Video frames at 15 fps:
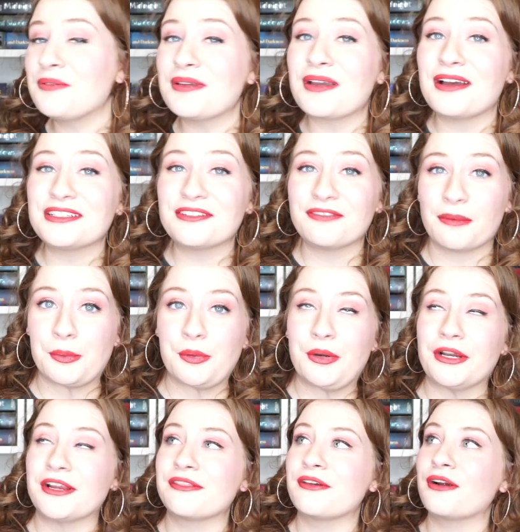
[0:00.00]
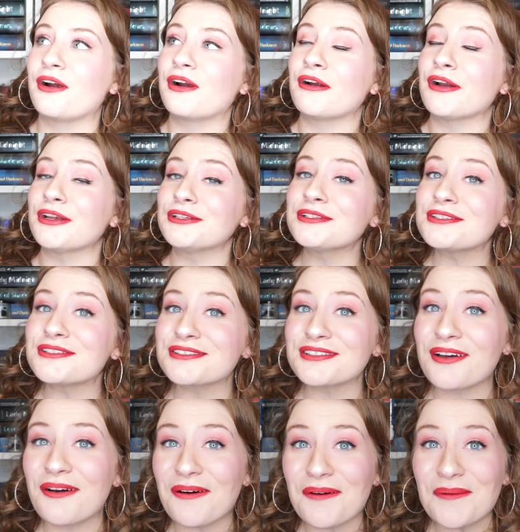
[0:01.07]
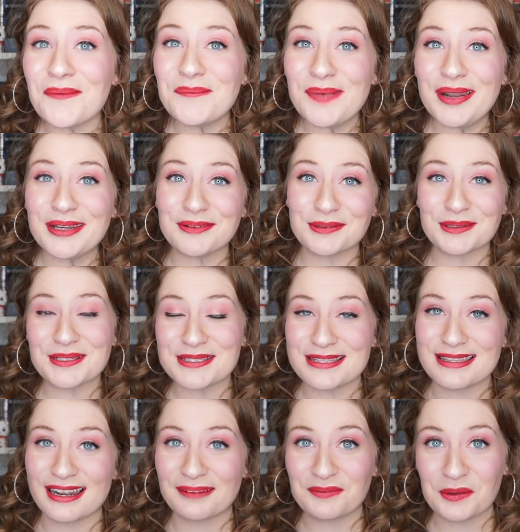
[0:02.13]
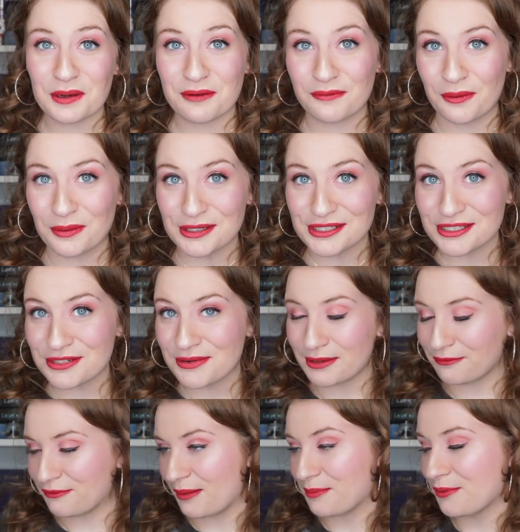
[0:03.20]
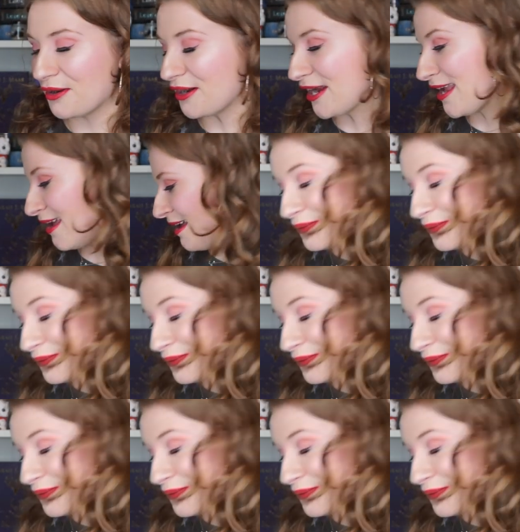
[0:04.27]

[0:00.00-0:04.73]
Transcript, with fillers: Moving on to February, there are so many releases that I'm looking forward to in February.